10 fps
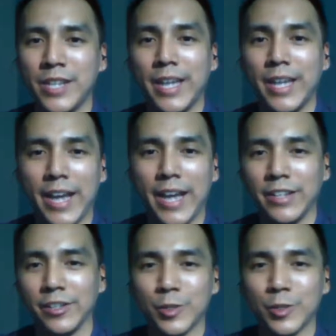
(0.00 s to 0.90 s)
and add an
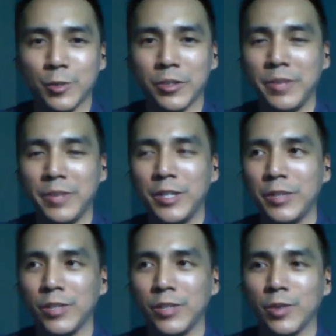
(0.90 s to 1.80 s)
underscore in
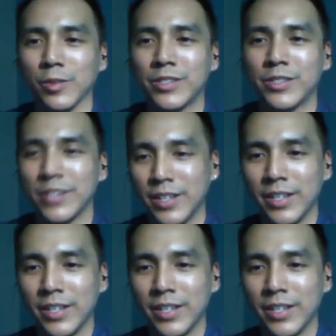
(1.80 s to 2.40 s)
between the words.